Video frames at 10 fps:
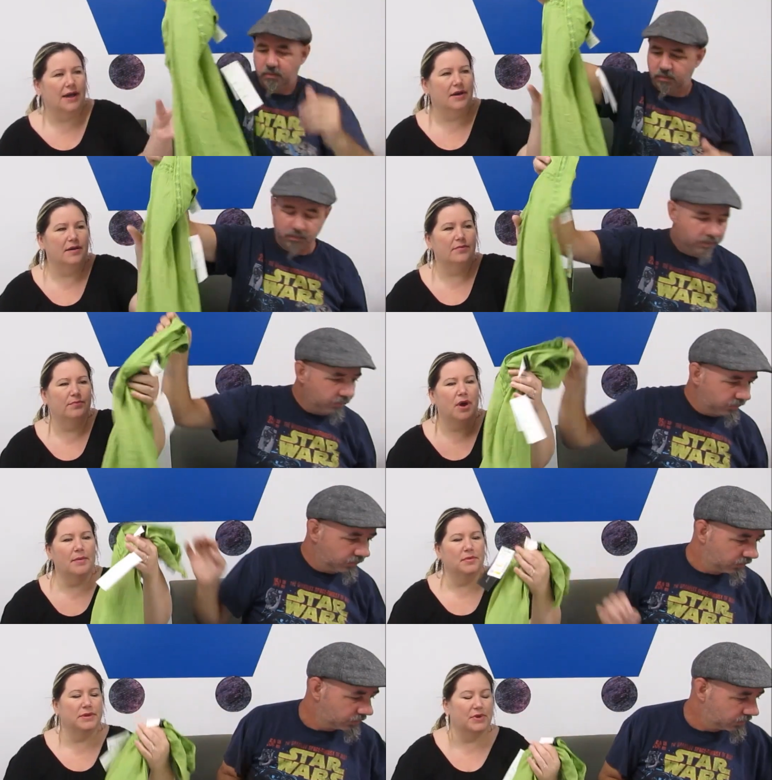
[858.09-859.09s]
Speaker 1: I
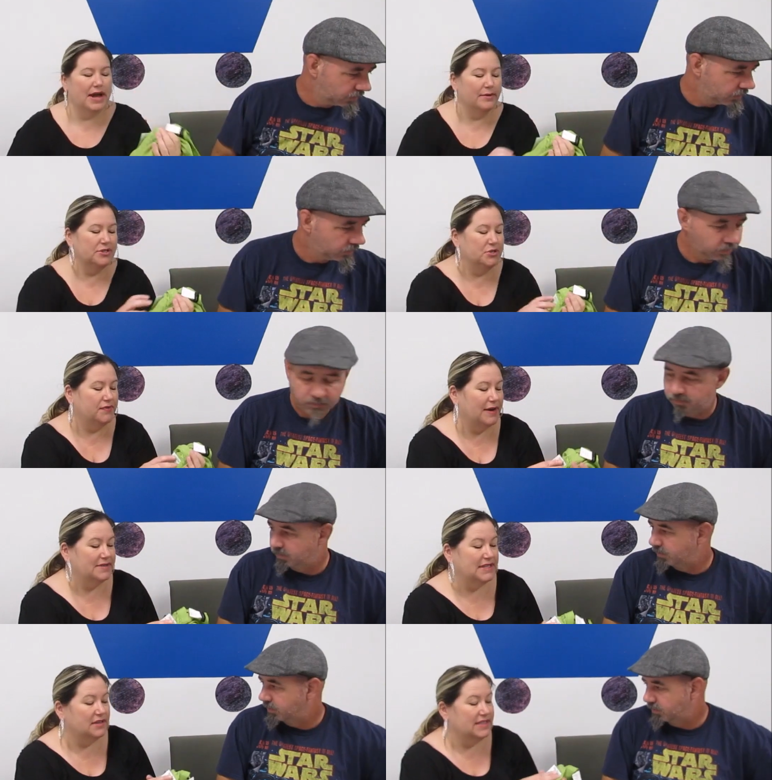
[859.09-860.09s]
probably what I would do if I
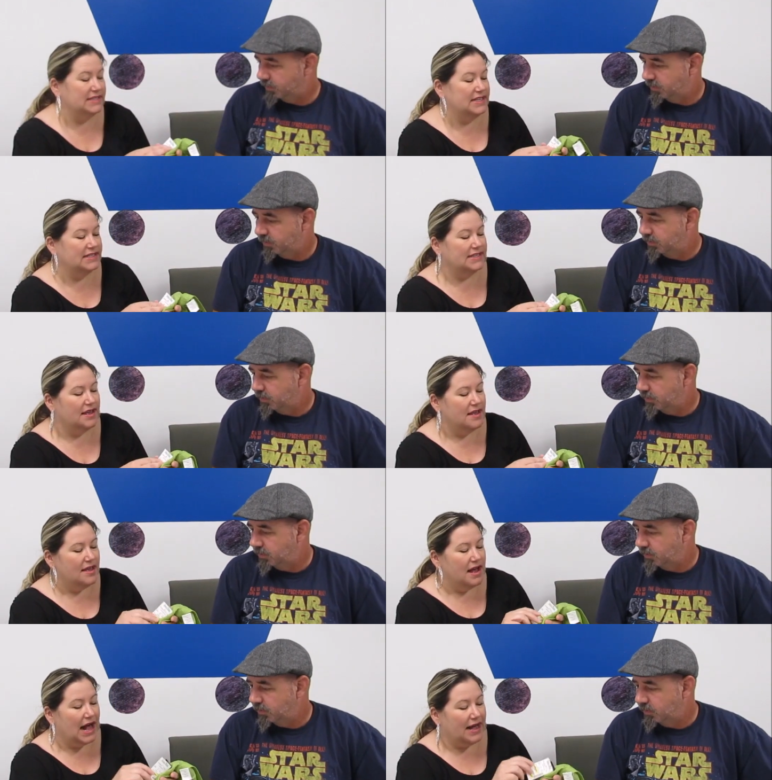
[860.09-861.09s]
was going to list this,
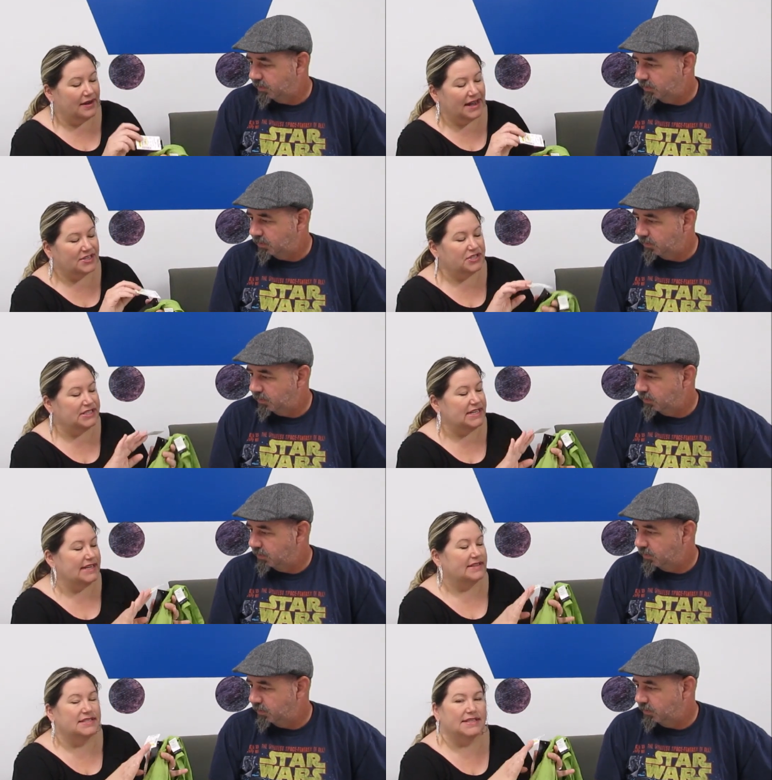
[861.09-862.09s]
I'd actually
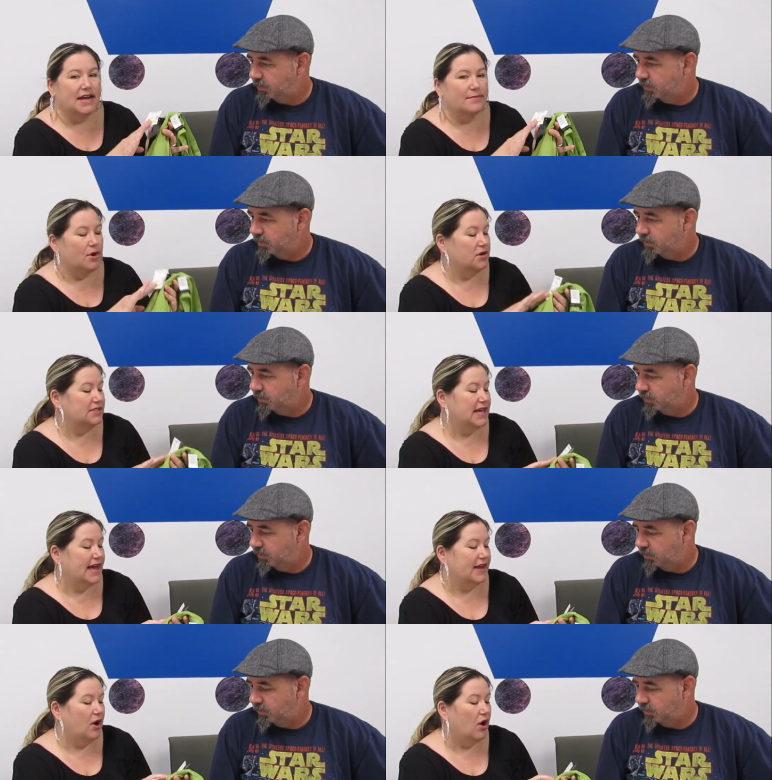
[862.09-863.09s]
take the Steinmart
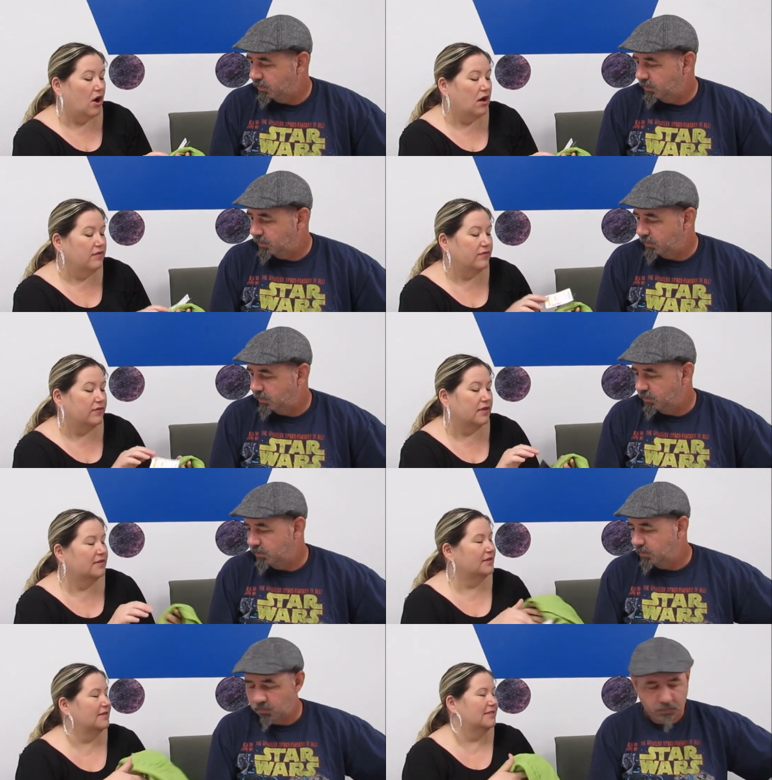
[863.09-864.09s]
tag off.
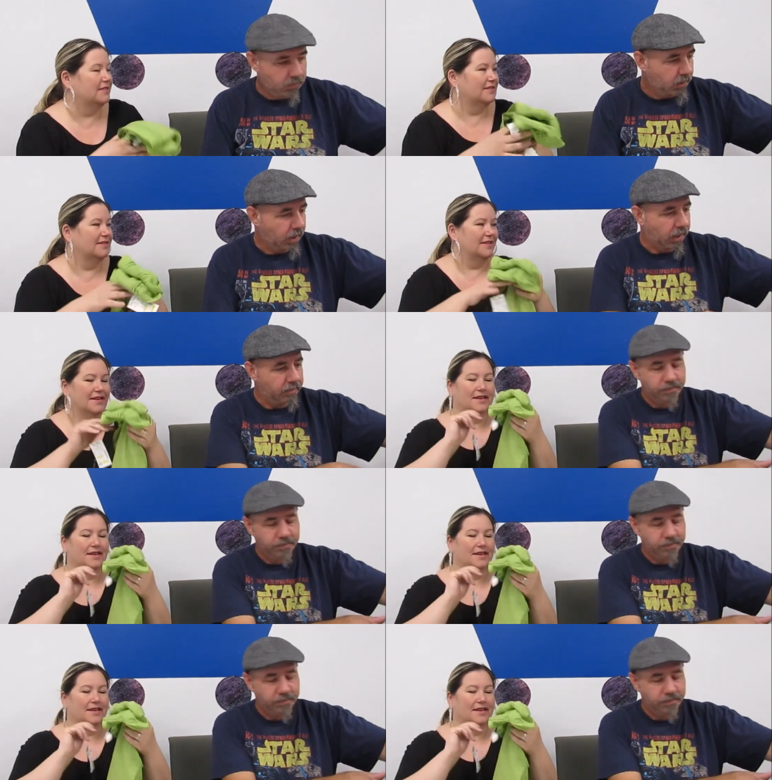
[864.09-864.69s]
Okay.